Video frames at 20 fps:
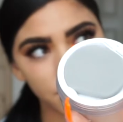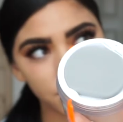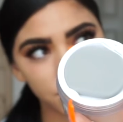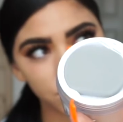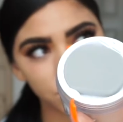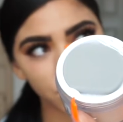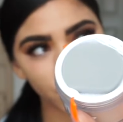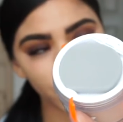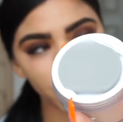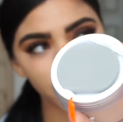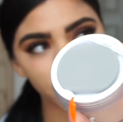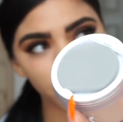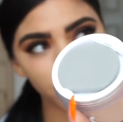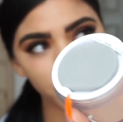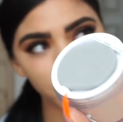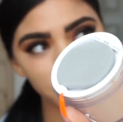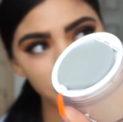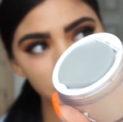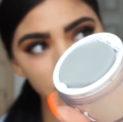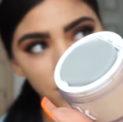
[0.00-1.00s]
So when I
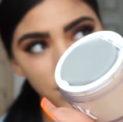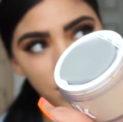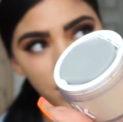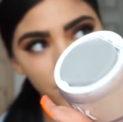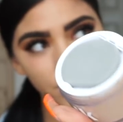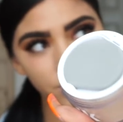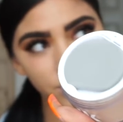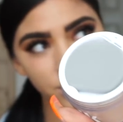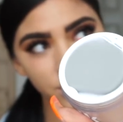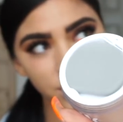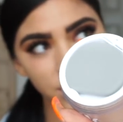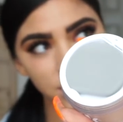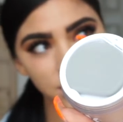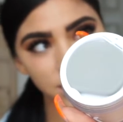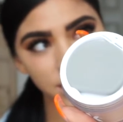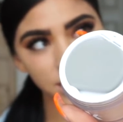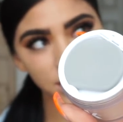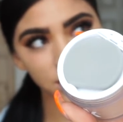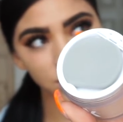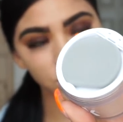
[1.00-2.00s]
opened it up, there
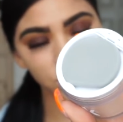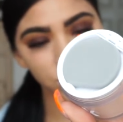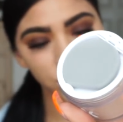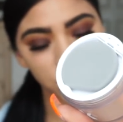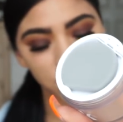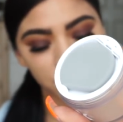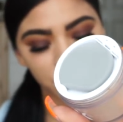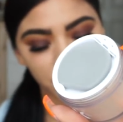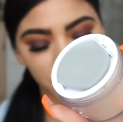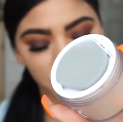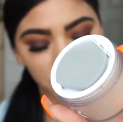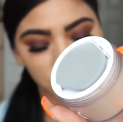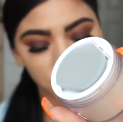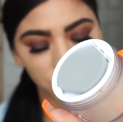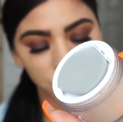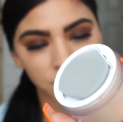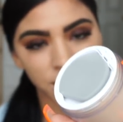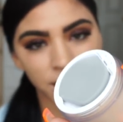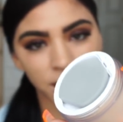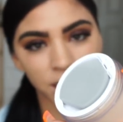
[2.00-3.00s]
is a little
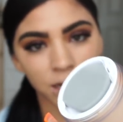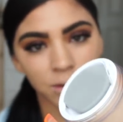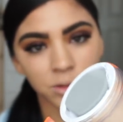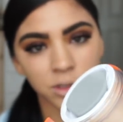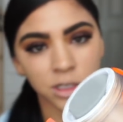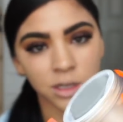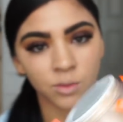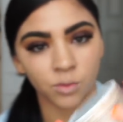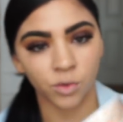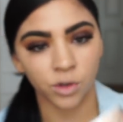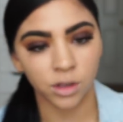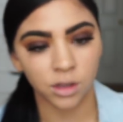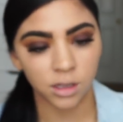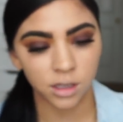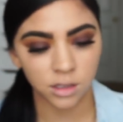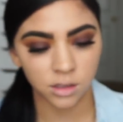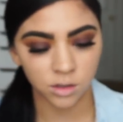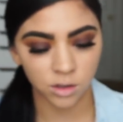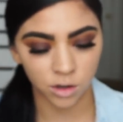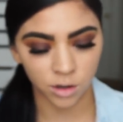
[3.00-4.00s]
sponge that comes in with
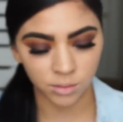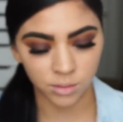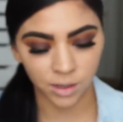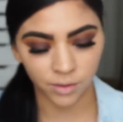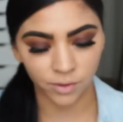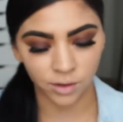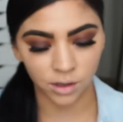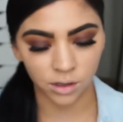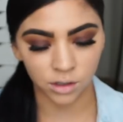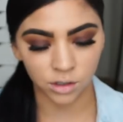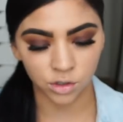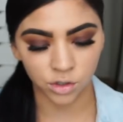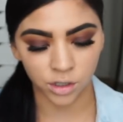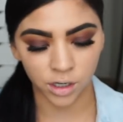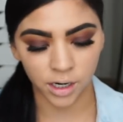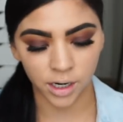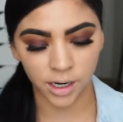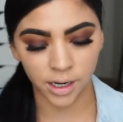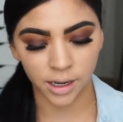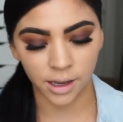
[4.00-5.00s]
it, so I'm definitely going to
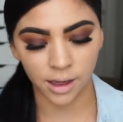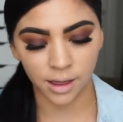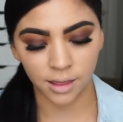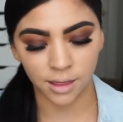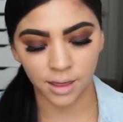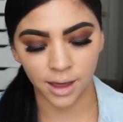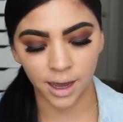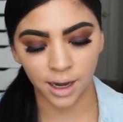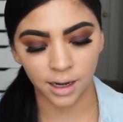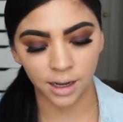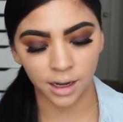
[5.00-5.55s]
try that